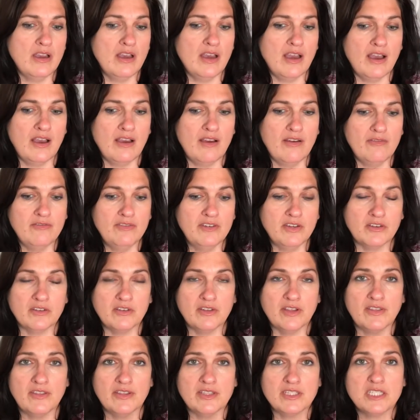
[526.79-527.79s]
have near
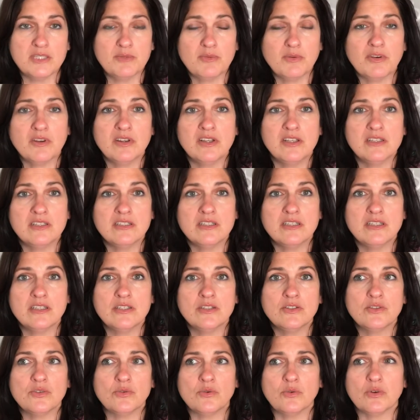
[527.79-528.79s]
death
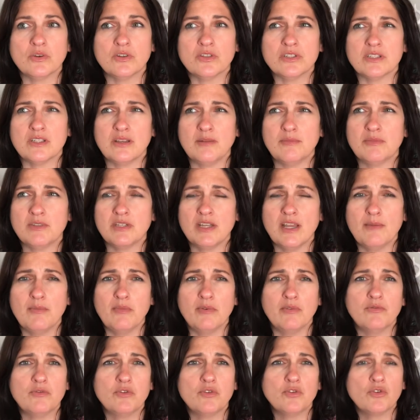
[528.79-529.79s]
experiences or some type
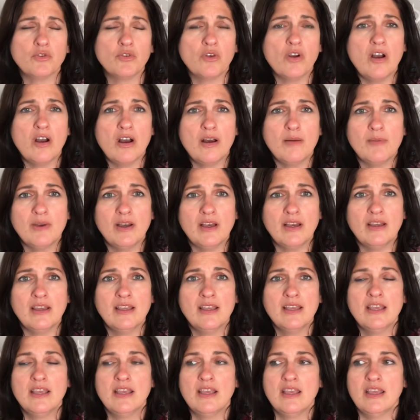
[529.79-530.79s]
of trauma
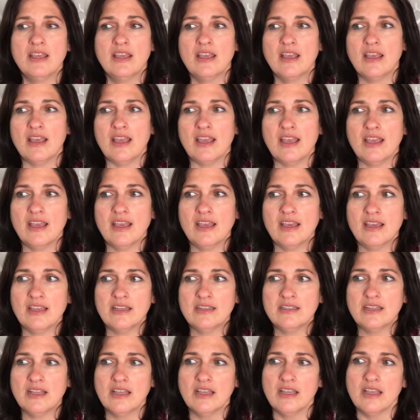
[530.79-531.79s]
and